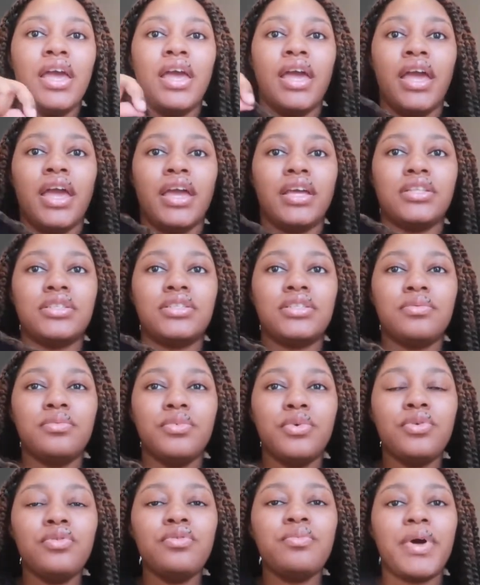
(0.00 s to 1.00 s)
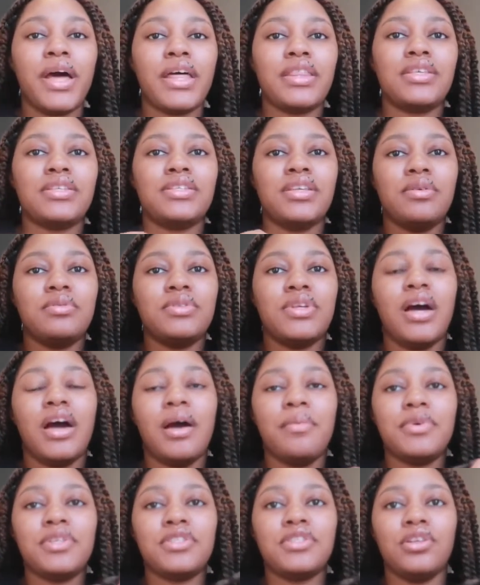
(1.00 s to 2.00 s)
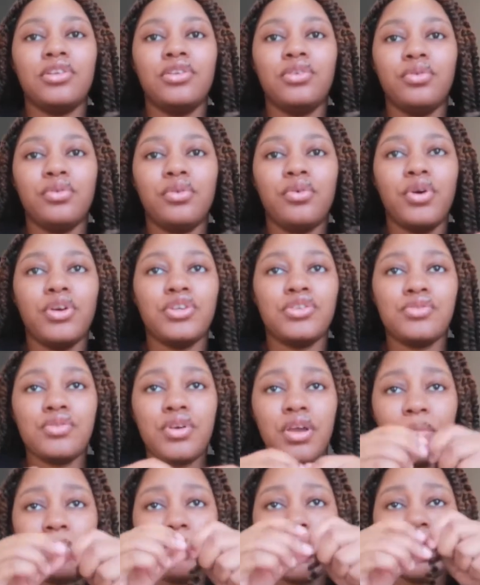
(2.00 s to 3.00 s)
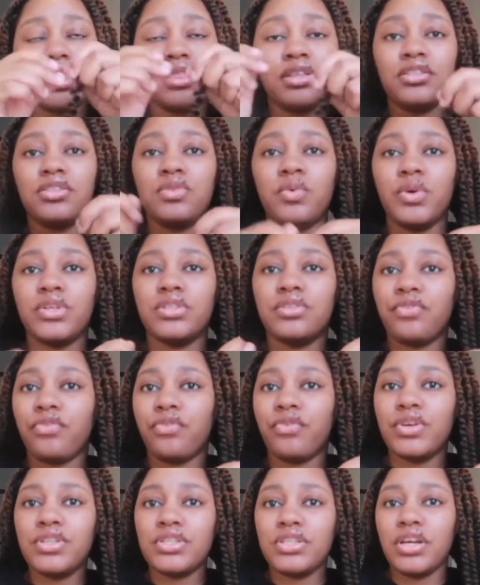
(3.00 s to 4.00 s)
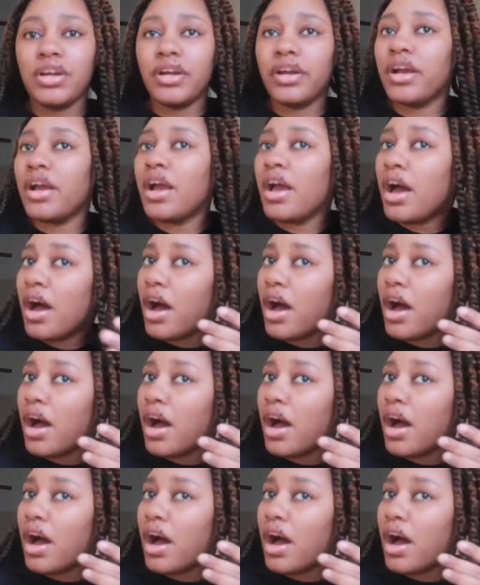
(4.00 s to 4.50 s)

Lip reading: and smooth, but at the same time it's a little coarse. You can make the twist frizzier.